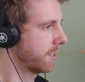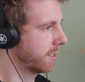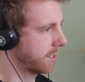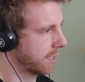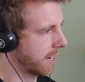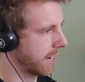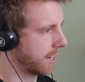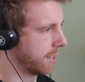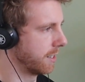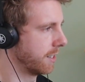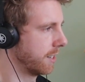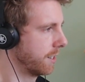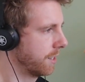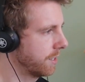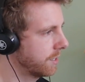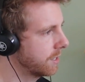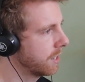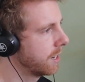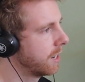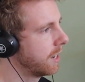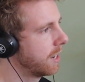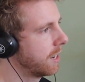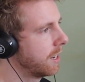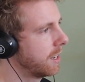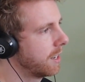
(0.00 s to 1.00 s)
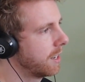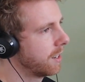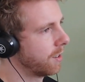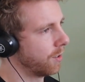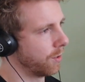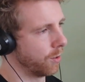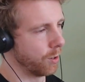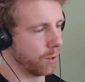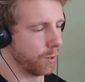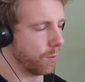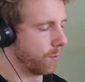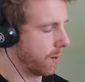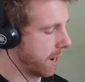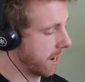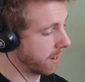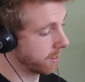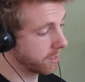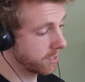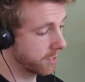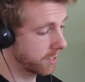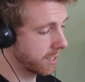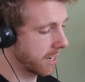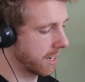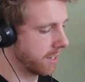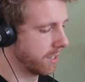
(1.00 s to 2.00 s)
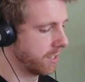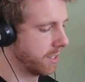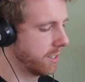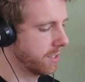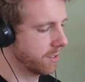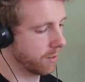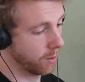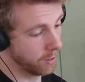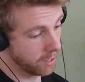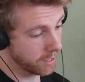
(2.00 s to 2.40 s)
10 years, or around 10 years.